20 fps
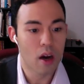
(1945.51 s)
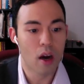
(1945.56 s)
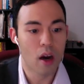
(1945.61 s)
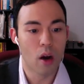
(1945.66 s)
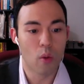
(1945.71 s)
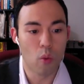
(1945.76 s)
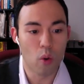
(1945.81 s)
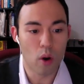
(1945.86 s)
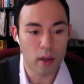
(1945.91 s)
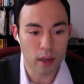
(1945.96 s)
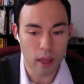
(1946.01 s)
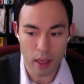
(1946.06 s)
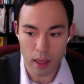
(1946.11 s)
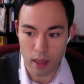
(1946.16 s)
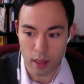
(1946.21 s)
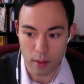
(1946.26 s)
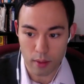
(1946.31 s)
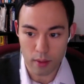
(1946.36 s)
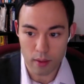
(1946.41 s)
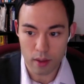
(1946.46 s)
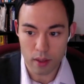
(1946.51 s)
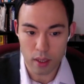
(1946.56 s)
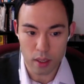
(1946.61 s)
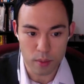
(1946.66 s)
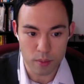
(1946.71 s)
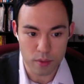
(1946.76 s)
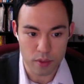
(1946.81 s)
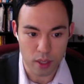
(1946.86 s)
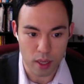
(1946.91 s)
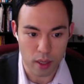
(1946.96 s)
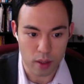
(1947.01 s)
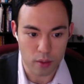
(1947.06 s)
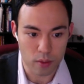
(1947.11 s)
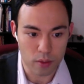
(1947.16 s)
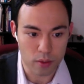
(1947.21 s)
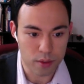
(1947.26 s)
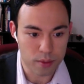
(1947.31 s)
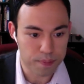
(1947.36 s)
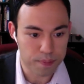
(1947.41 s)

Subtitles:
a 1/8 comes out.